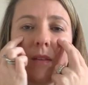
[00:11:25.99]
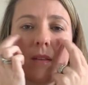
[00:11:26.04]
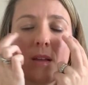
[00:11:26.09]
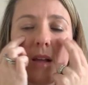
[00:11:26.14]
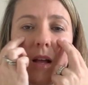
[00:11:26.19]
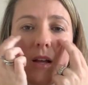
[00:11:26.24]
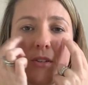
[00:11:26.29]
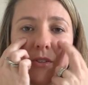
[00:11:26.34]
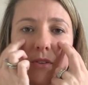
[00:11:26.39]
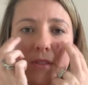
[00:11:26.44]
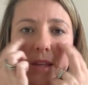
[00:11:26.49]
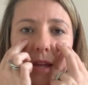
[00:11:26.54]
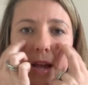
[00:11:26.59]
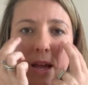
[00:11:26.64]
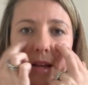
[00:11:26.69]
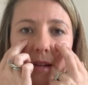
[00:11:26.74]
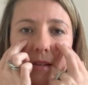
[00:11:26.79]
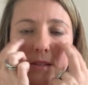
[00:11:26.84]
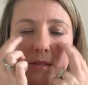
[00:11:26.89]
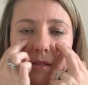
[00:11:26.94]
Under the
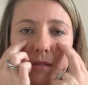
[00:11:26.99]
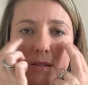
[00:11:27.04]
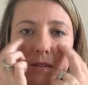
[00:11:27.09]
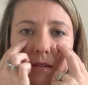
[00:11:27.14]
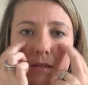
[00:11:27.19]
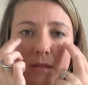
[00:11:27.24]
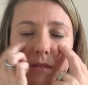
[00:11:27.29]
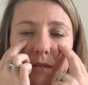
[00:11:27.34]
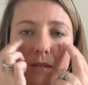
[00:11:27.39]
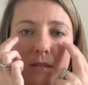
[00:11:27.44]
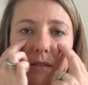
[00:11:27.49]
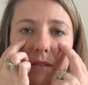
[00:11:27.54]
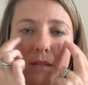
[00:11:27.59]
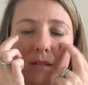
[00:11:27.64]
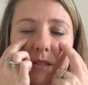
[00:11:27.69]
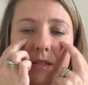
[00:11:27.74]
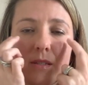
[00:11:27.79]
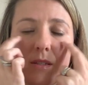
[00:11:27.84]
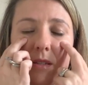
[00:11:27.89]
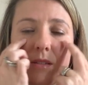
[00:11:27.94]
eyes,
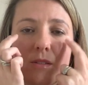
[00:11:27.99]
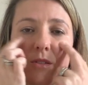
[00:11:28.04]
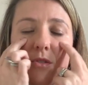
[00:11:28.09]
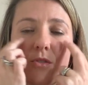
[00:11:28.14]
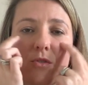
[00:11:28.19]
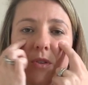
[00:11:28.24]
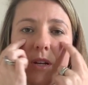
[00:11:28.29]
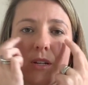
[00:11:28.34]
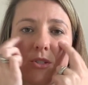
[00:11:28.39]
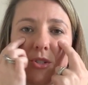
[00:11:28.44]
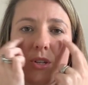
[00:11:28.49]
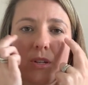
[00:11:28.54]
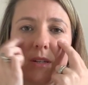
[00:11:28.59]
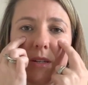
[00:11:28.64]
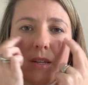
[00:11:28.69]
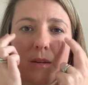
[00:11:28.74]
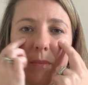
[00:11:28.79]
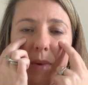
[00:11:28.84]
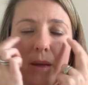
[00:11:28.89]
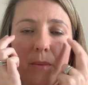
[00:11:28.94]
this constriction
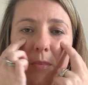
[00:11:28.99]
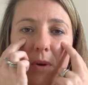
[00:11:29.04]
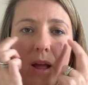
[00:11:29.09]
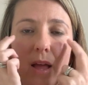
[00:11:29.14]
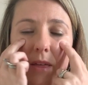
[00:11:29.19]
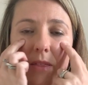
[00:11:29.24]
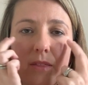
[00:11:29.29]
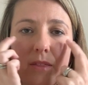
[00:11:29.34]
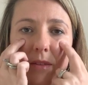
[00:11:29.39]
in my breath.